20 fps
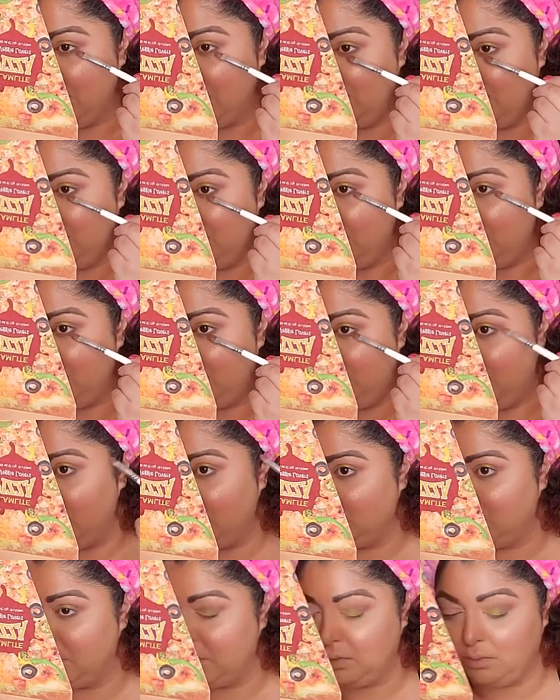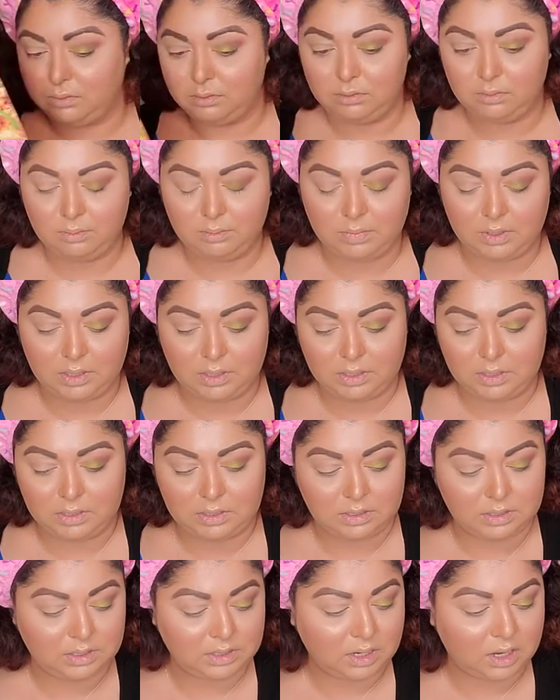real soon, because the
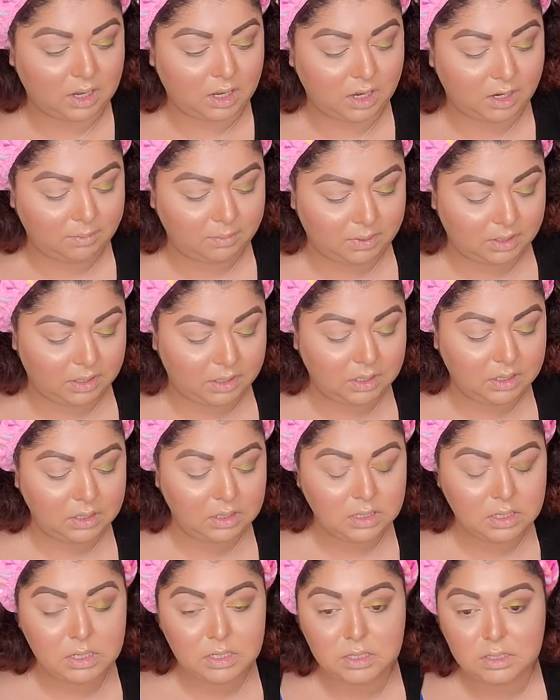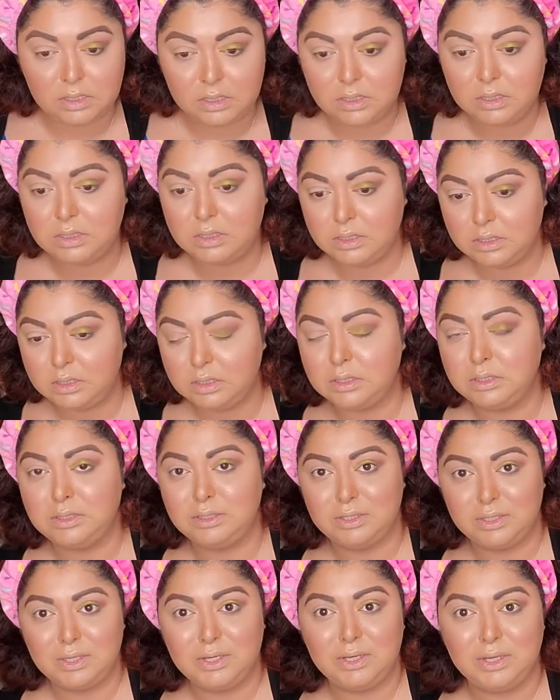time is
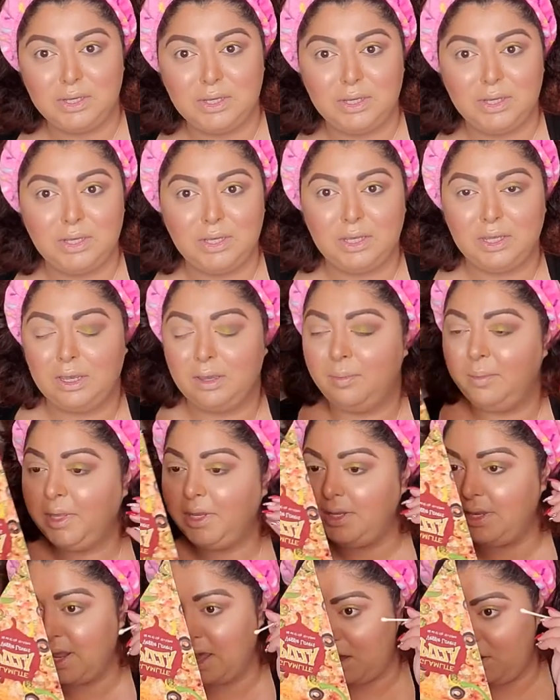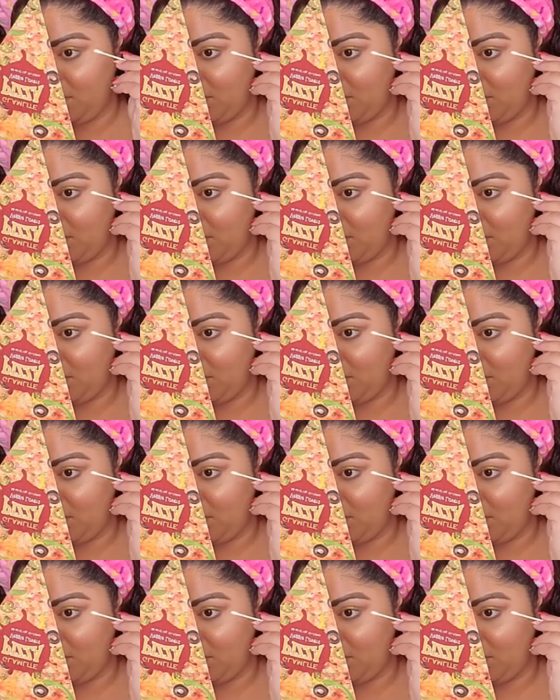coming down on